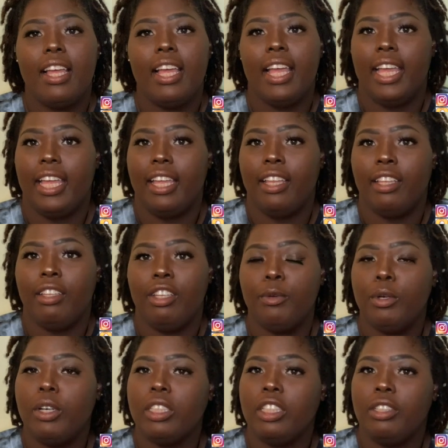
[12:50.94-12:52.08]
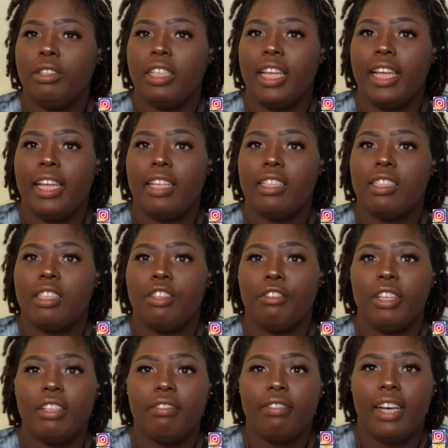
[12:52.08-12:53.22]
And you want to do that 3
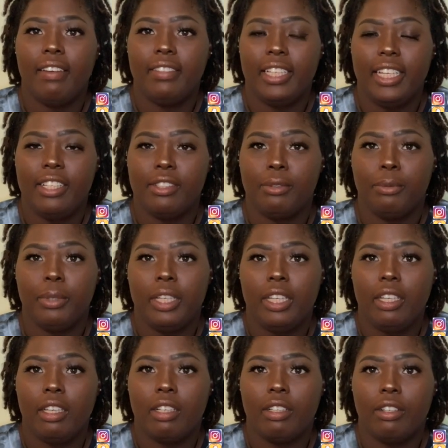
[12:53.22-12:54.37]
to 5 days a week,